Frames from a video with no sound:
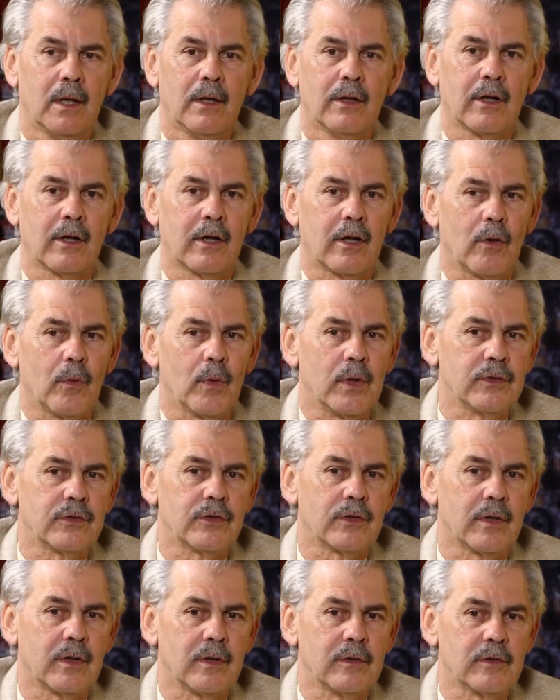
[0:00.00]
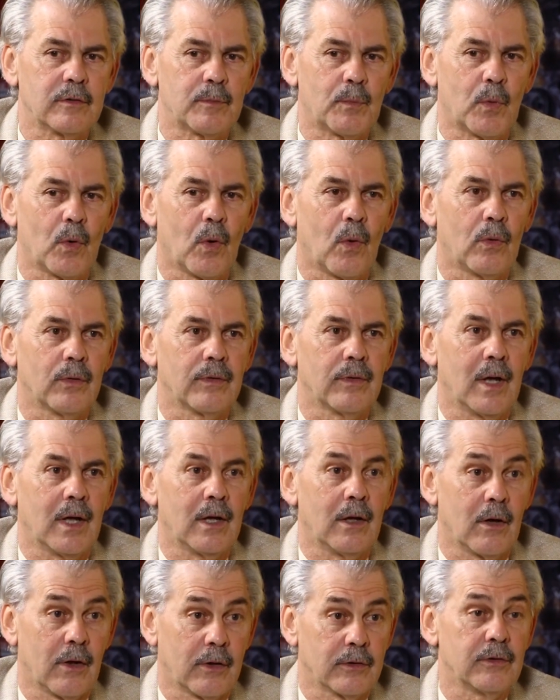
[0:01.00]
The coincidence brought a
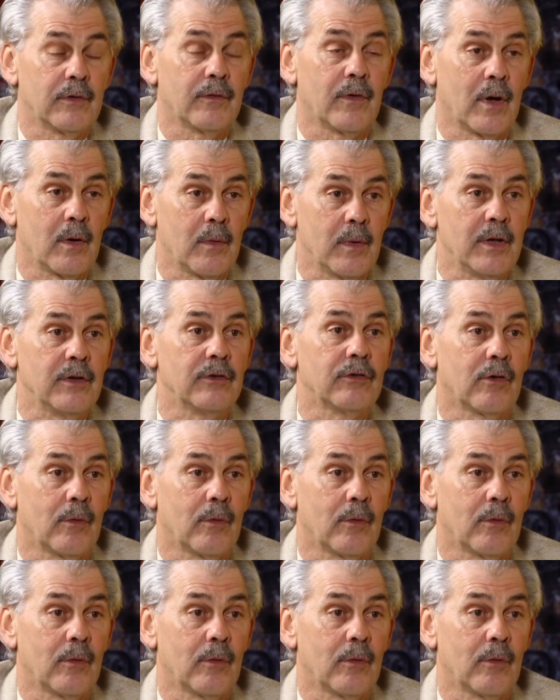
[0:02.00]
lot of OEs